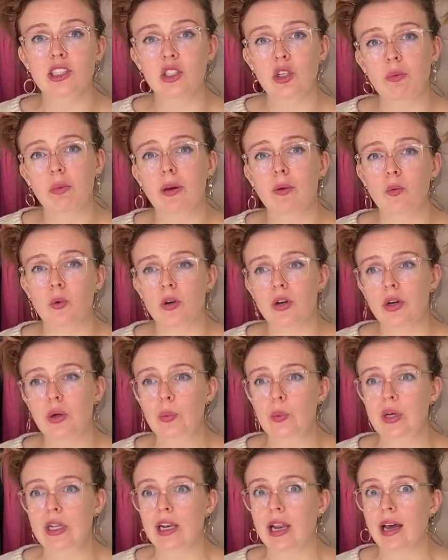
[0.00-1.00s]
to be worn
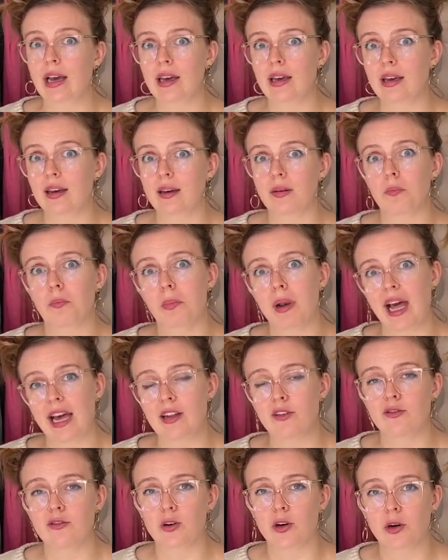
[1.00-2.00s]
with like
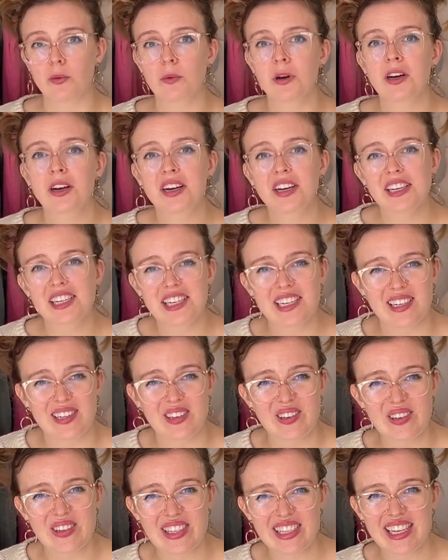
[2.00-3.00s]
platform
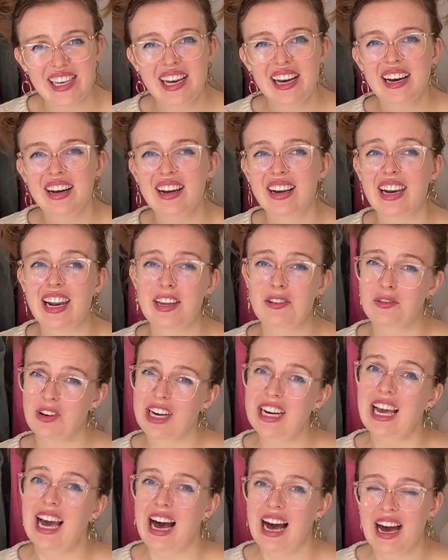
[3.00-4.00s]
shoes, like
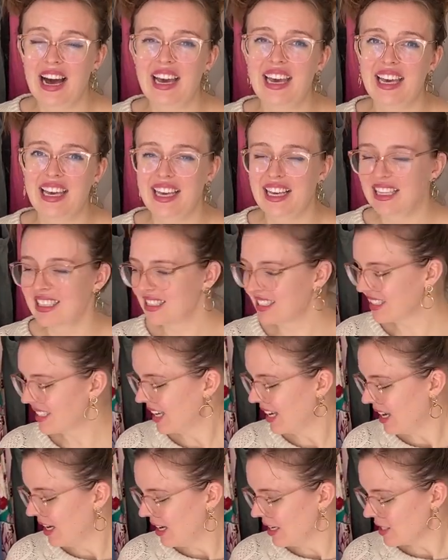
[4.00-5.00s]
really high heels.
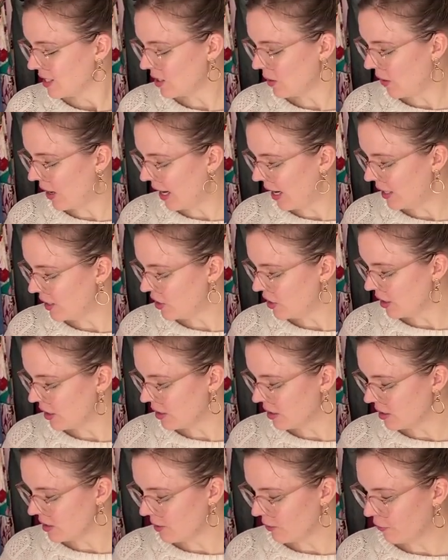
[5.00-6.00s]
So I
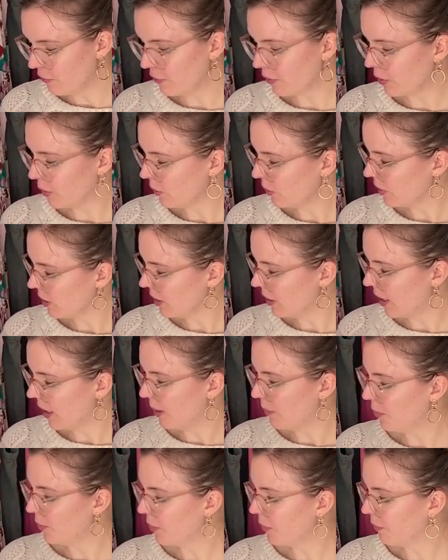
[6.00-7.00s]
just folded
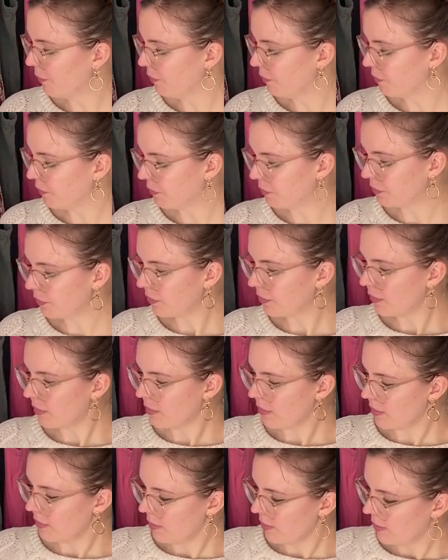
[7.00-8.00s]
up.
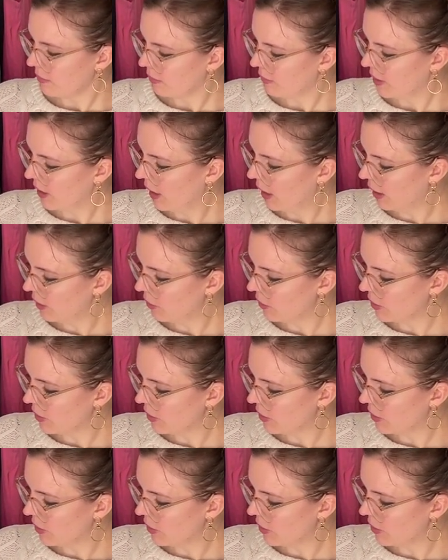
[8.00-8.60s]
Yeah, you